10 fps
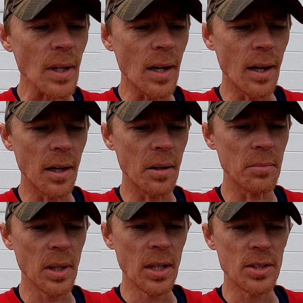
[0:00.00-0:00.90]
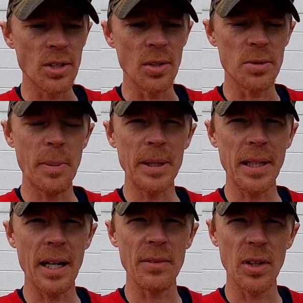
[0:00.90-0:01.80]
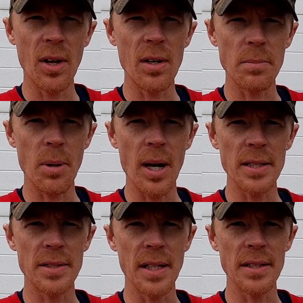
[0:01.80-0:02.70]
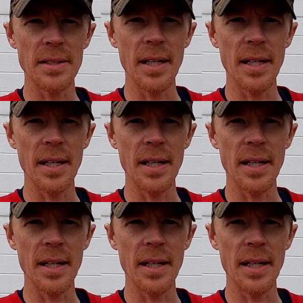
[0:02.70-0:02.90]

So it's been kind of a long process,